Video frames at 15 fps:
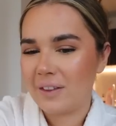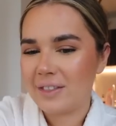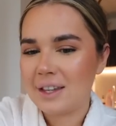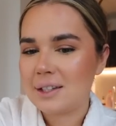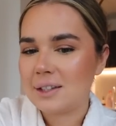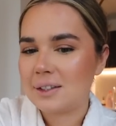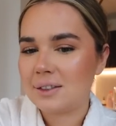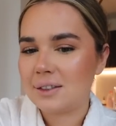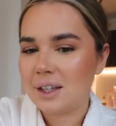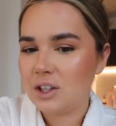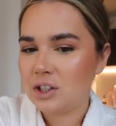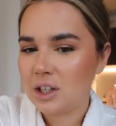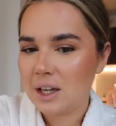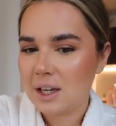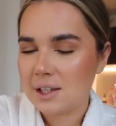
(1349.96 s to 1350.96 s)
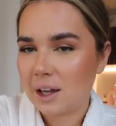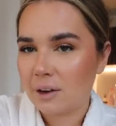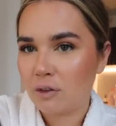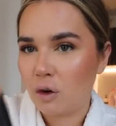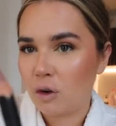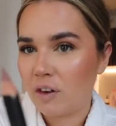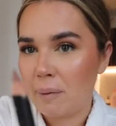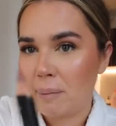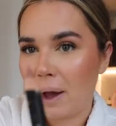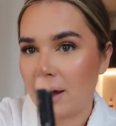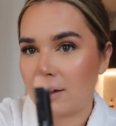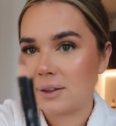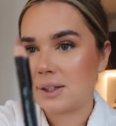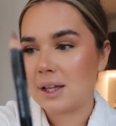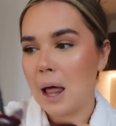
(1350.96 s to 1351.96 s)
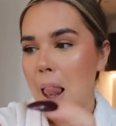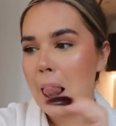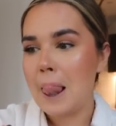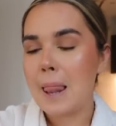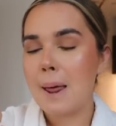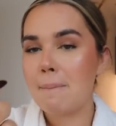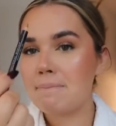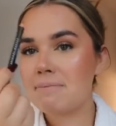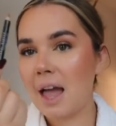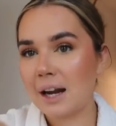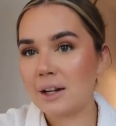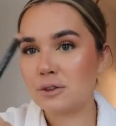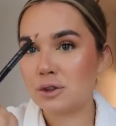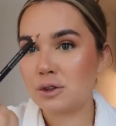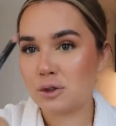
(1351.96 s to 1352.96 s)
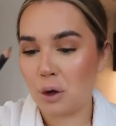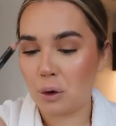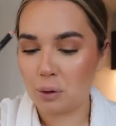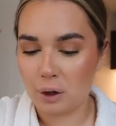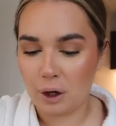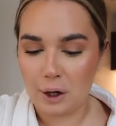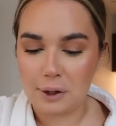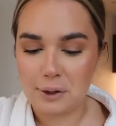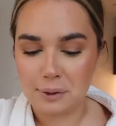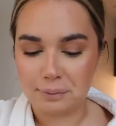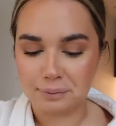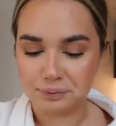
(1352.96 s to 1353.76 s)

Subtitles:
And this shit is like £4 or £5. And it's so good.